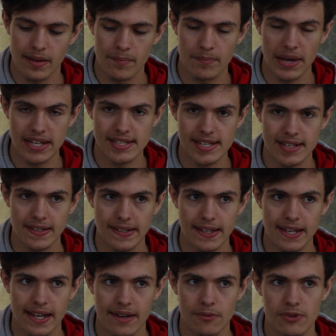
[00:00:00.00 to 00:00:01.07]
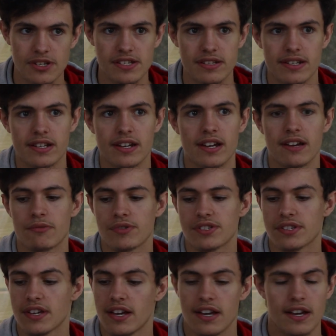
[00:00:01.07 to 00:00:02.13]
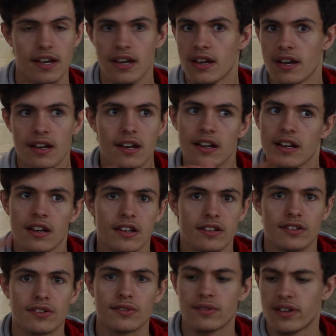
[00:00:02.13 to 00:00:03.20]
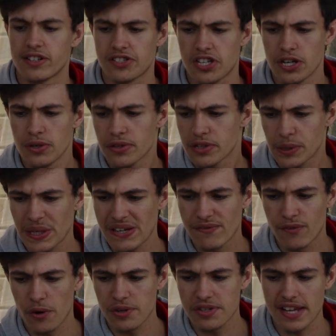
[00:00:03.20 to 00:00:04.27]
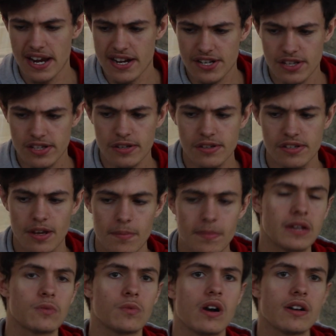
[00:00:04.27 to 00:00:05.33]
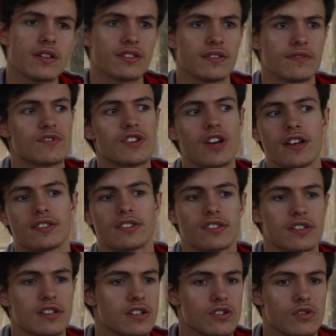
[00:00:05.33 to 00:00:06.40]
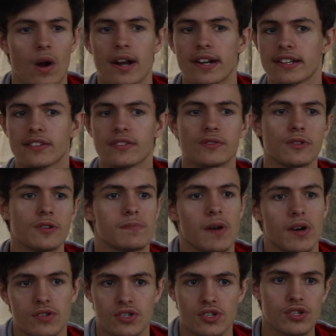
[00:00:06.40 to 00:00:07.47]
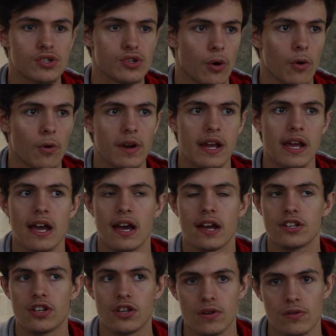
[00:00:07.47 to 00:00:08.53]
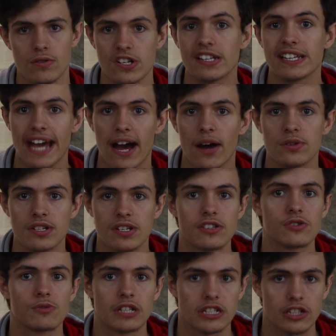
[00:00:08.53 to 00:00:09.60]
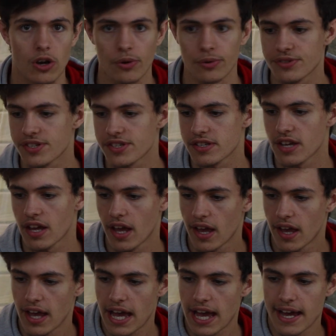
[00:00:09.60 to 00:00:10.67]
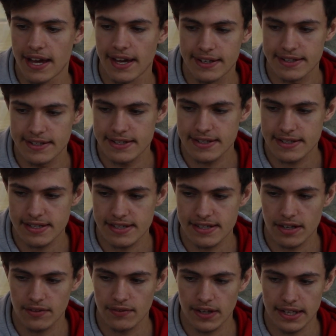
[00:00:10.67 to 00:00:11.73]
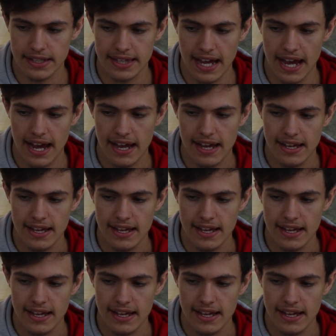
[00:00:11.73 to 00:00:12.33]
basically it was like it was 2, 3, 4 sessions or something worth of just grinding through both story and huge encounters with cults and stuff like that,